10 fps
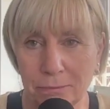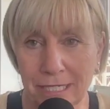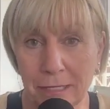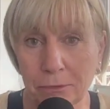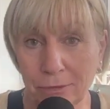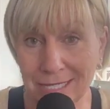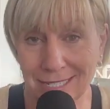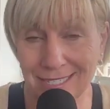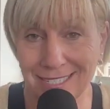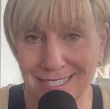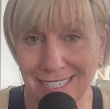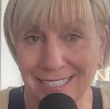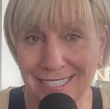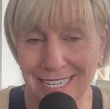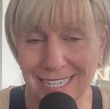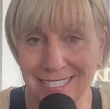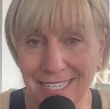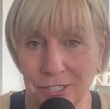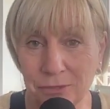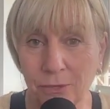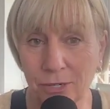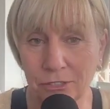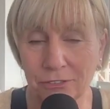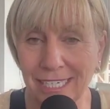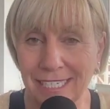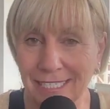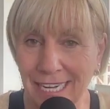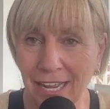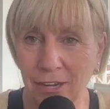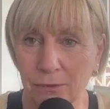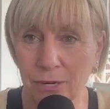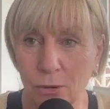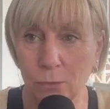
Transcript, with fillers: being present in the days that you are creating now,